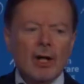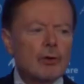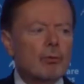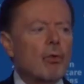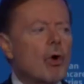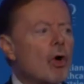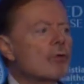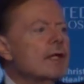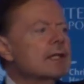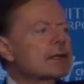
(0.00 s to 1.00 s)
there were all
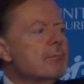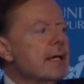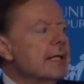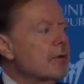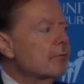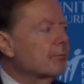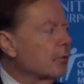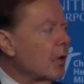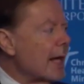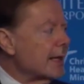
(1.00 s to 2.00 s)
these media
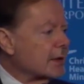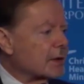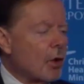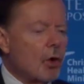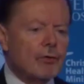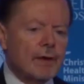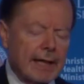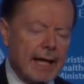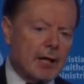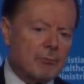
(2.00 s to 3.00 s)
lights, all the
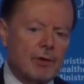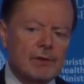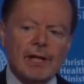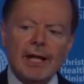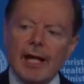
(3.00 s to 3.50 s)
cameras,